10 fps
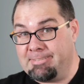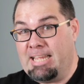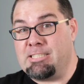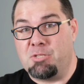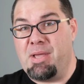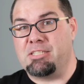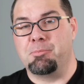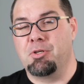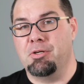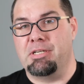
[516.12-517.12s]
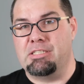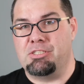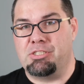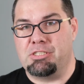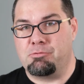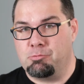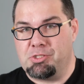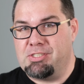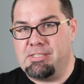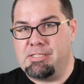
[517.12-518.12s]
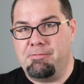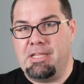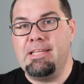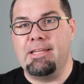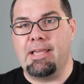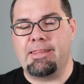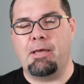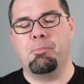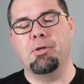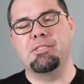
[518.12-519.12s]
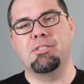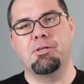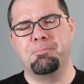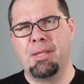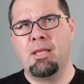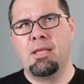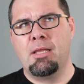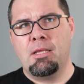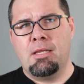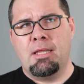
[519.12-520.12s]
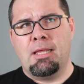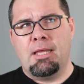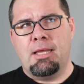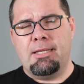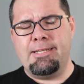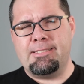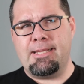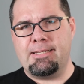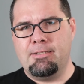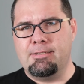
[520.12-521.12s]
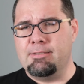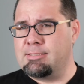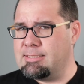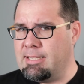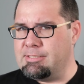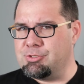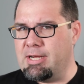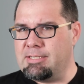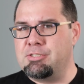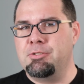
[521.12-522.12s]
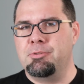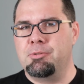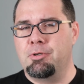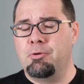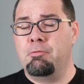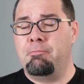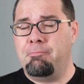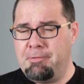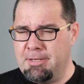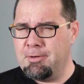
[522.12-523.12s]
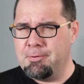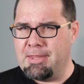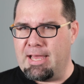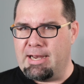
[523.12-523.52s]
that's the maximum current. It's just resistive heating at that point. So I need to take a little sidetrack to go figure that